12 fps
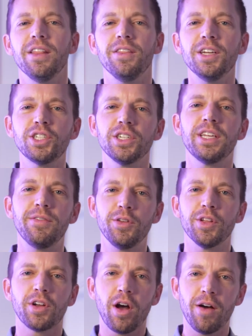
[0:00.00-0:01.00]
this should give you
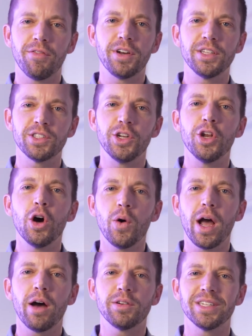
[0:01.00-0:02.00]
the confidence and know
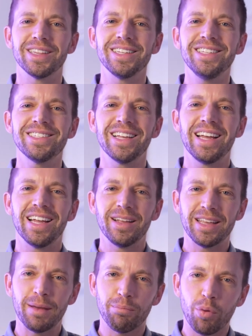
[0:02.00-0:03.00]
how to at least
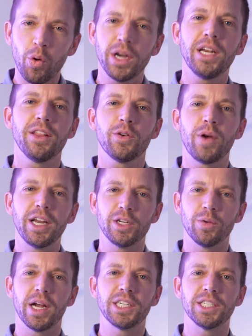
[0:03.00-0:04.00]
get pointed in the right
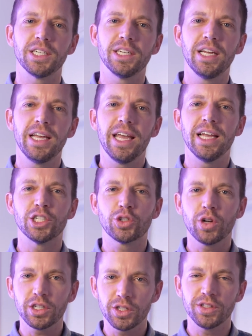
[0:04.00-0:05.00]
direction and
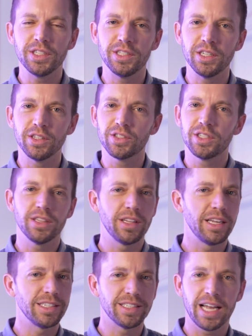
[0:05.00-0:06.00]
structure these deals
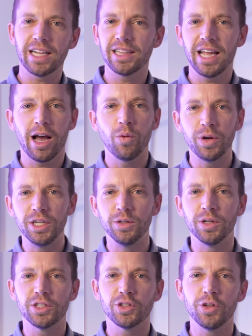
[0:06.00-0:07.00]
exactly how we
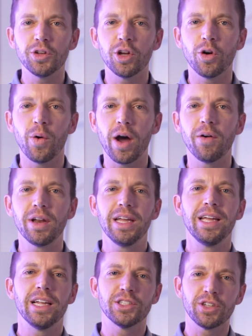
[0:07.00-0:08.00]
do it, so you can go out
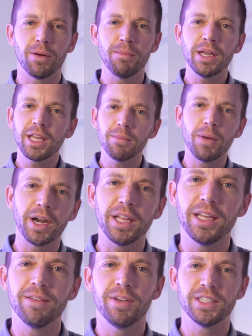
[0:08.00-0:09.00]
and start making
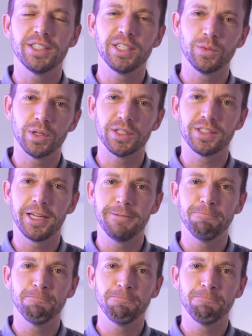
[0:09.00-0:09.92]
money investing in real estate.